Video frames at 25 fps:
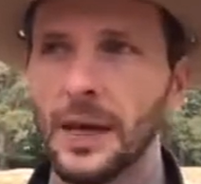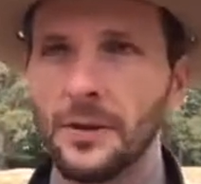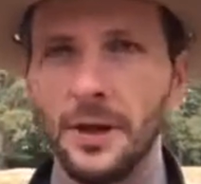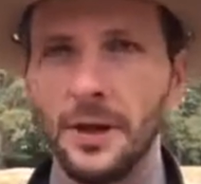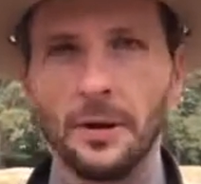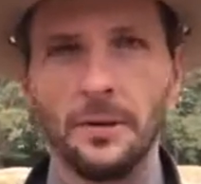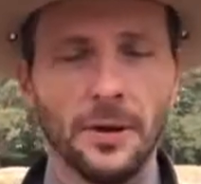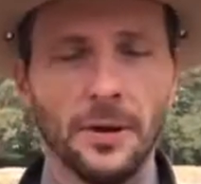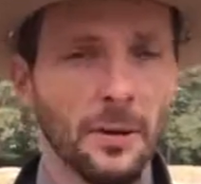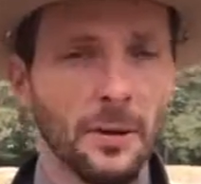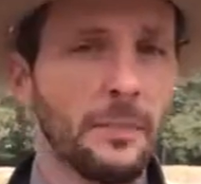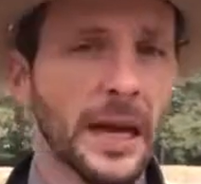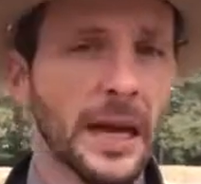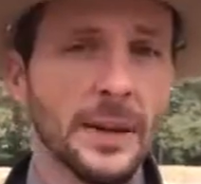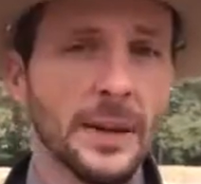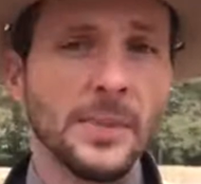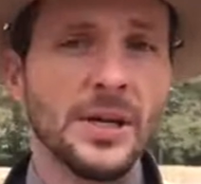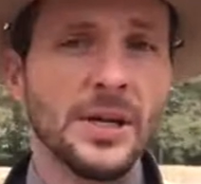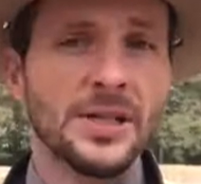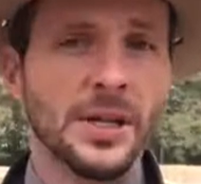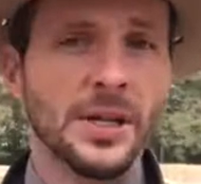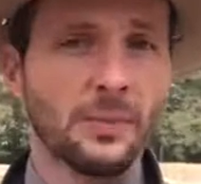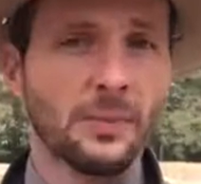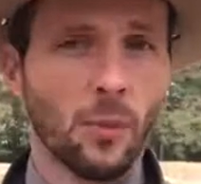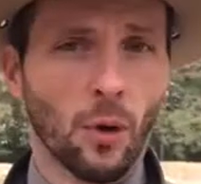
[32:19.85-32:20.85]
There may
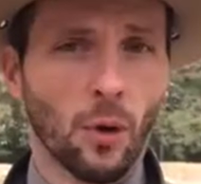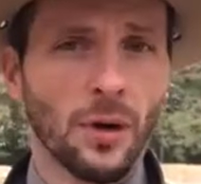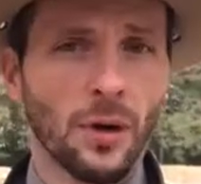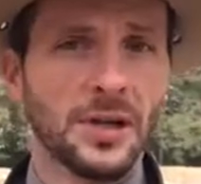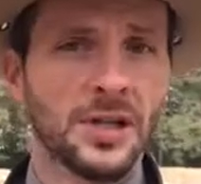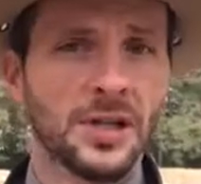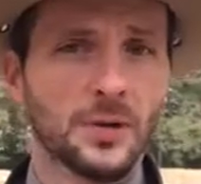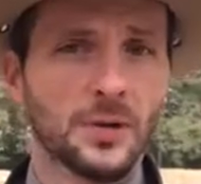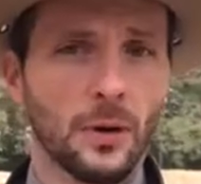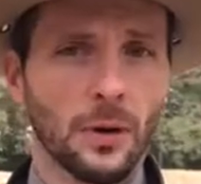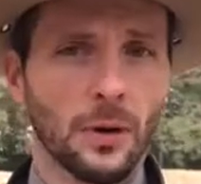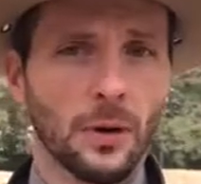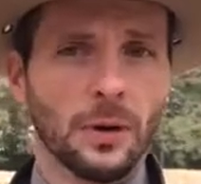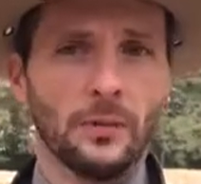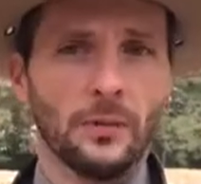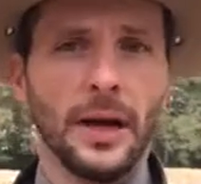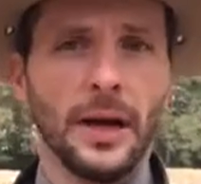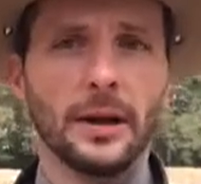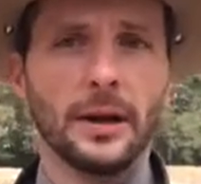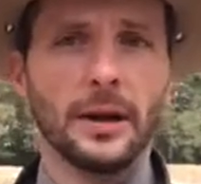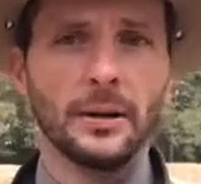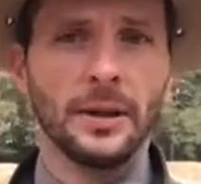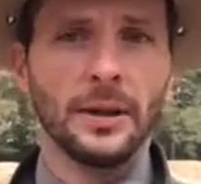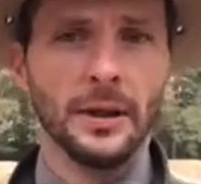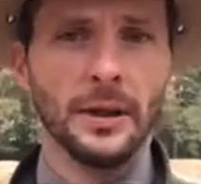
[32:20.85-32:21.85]
be some more historical
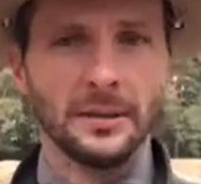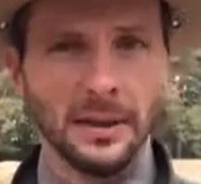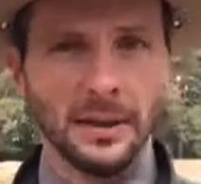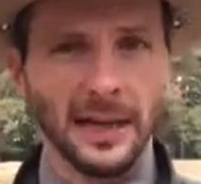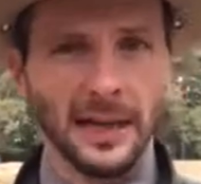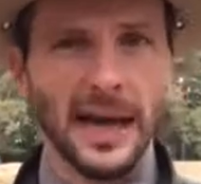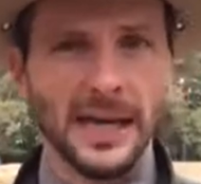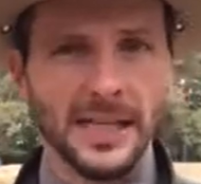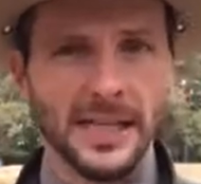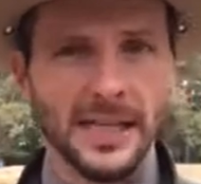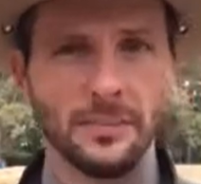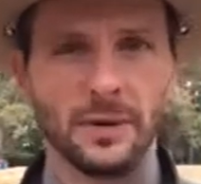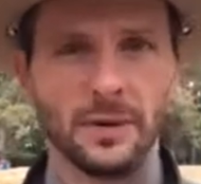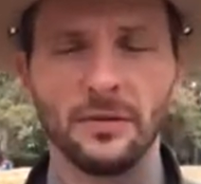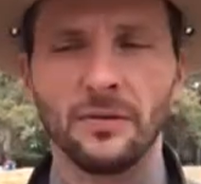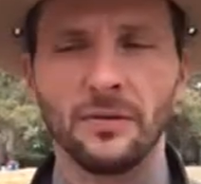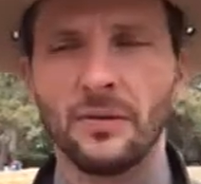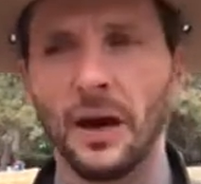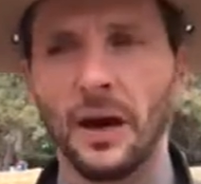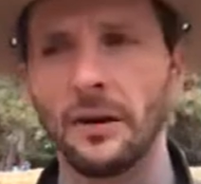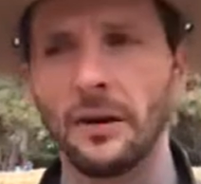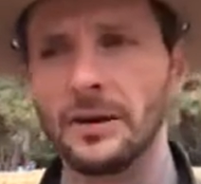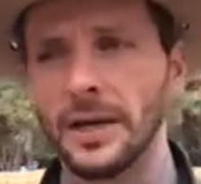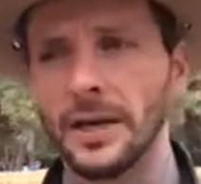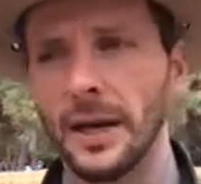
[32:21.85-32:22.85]
record that hasn't been
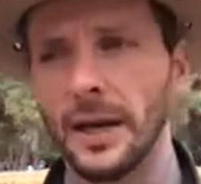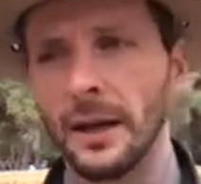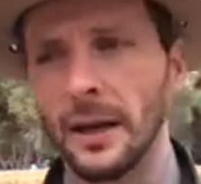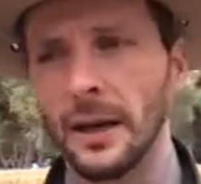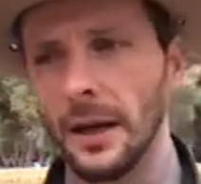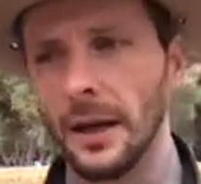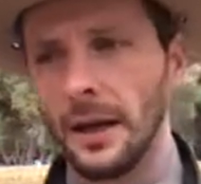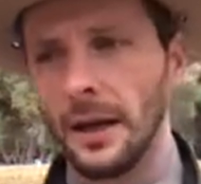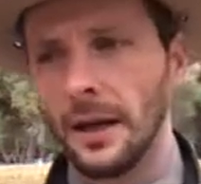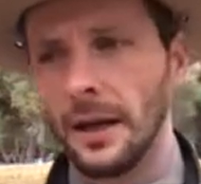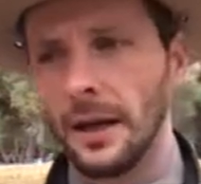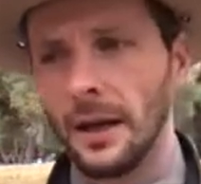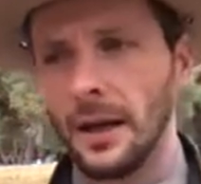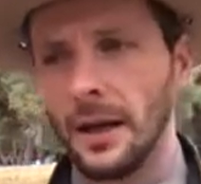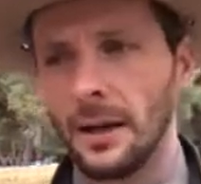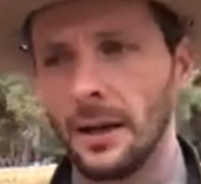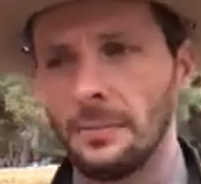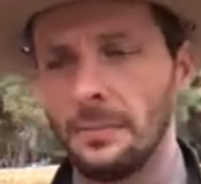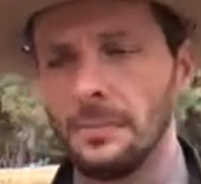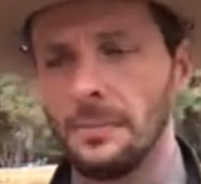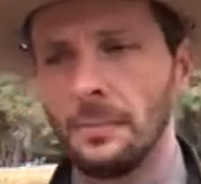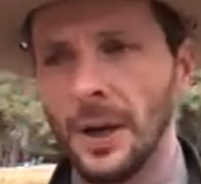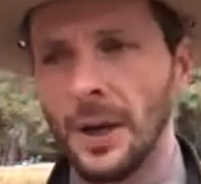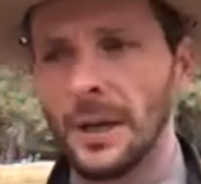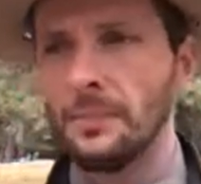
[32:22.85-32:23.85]
found yet,
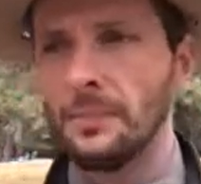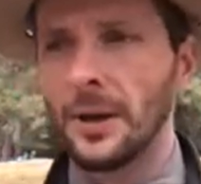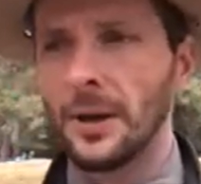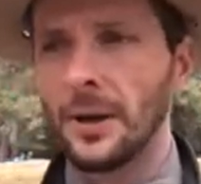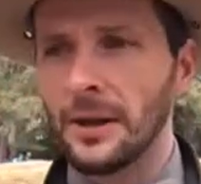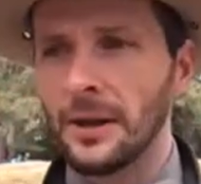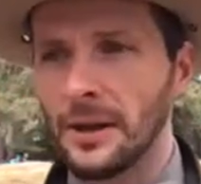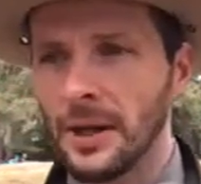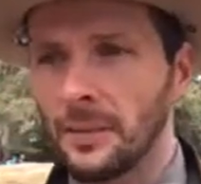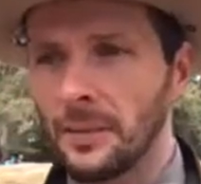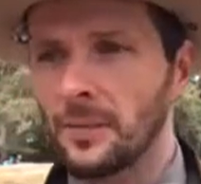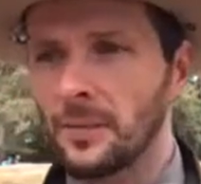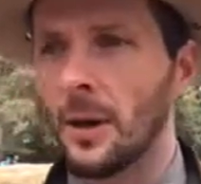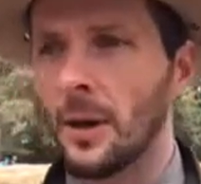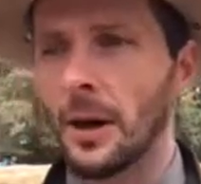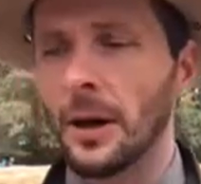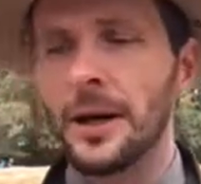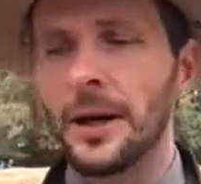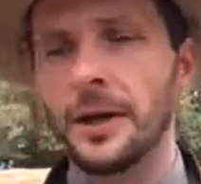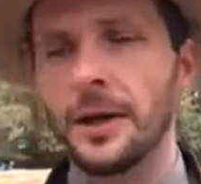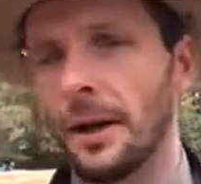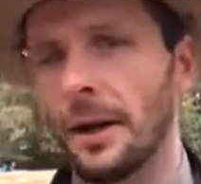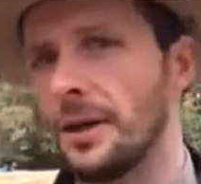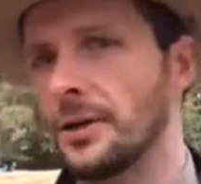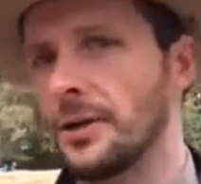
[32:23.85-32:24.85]
but I think
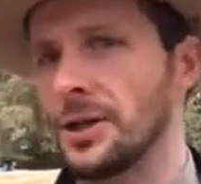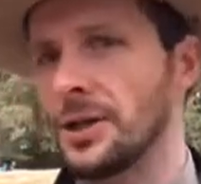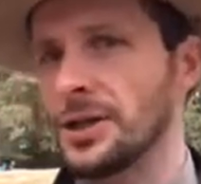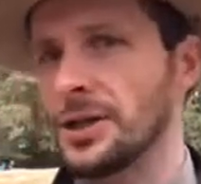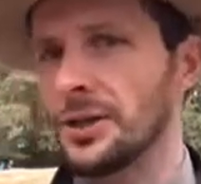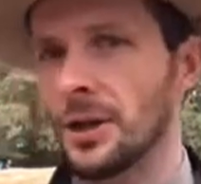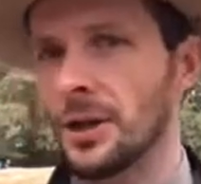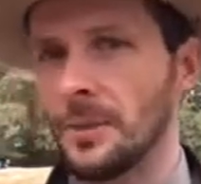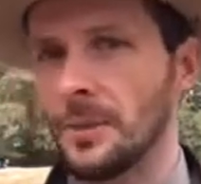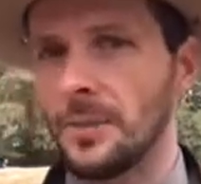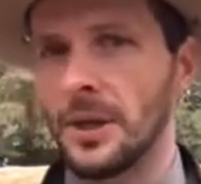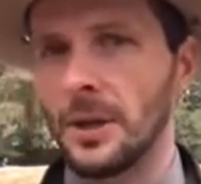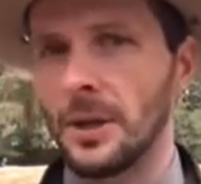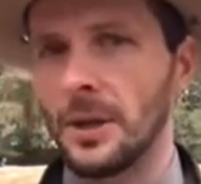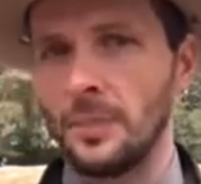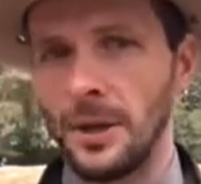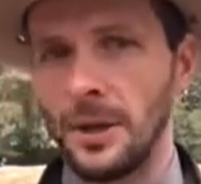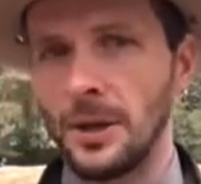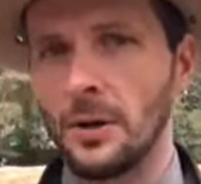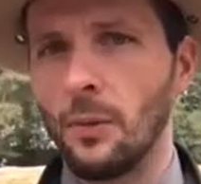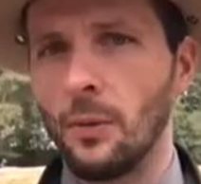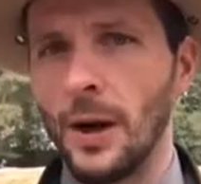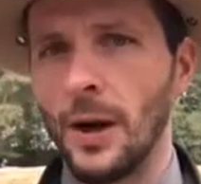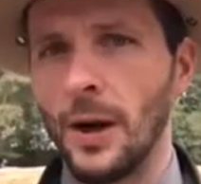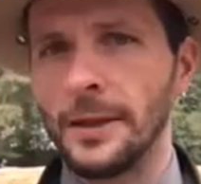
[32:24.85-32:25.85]
archaeology is going to be a
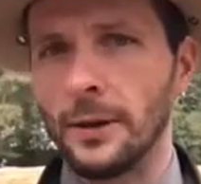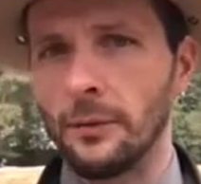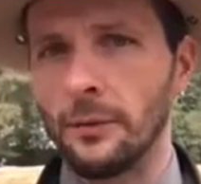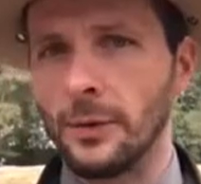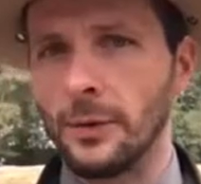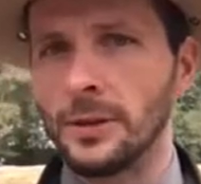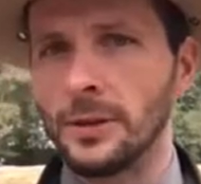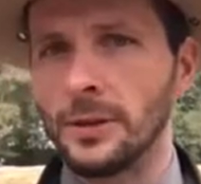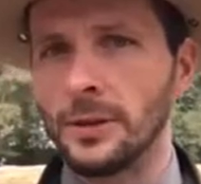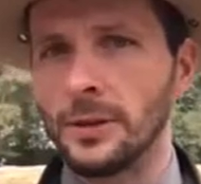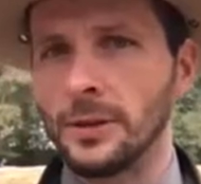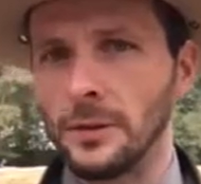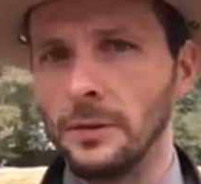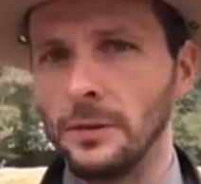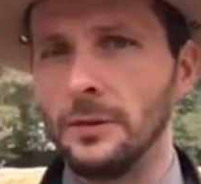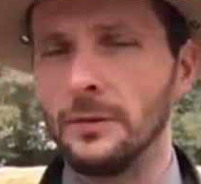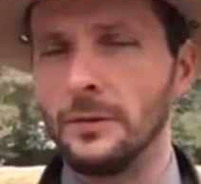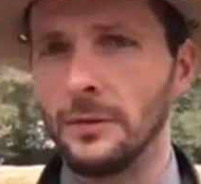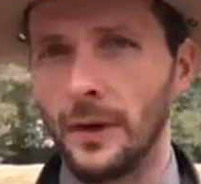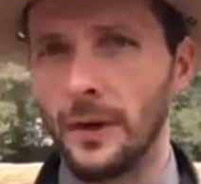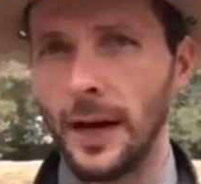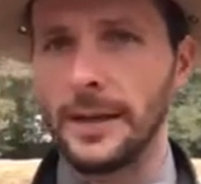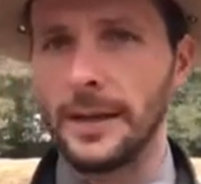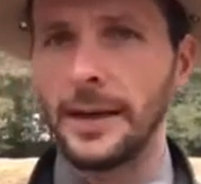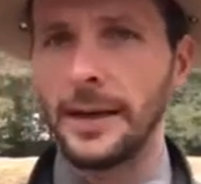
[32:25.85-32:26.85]
big way that we do
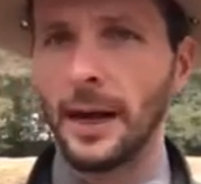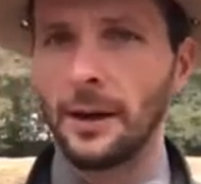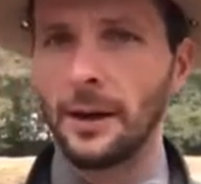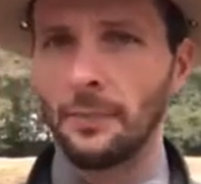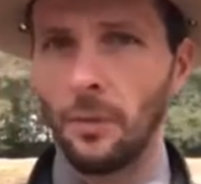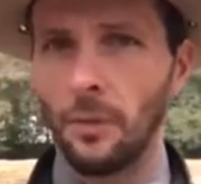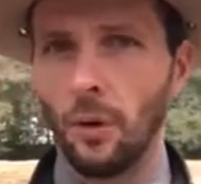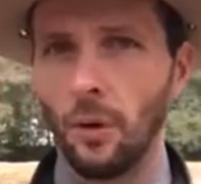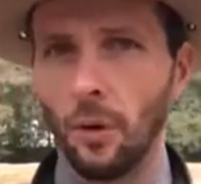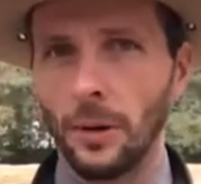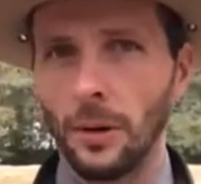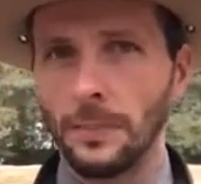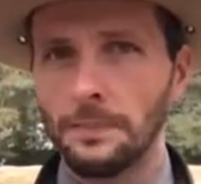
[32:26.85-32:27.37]
find out more.